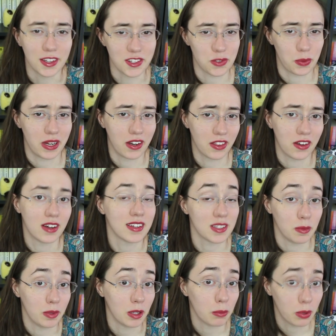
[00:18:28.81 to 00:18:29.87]
this readathon is
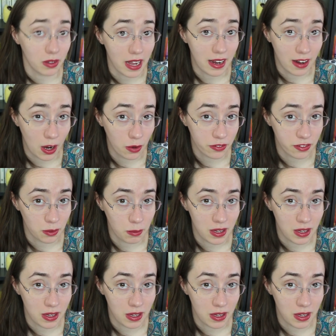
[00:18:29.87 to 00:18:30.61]
a bit played out for